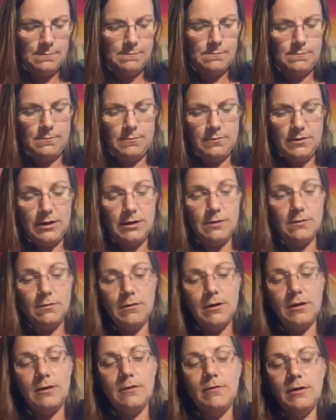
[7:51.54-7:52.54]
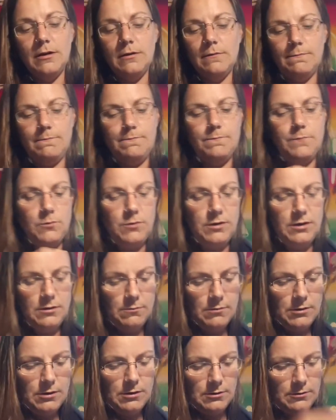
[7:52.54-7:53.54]
Okay, all right, all right. Queen of
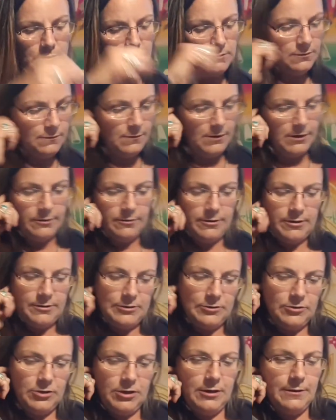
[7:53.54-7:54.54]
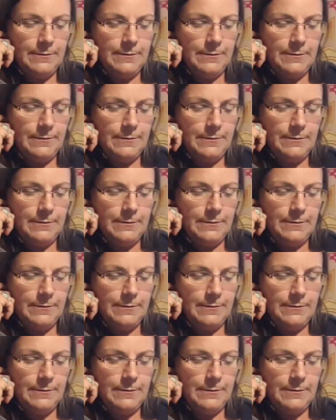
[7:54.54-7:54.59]
Wands. Fire energy.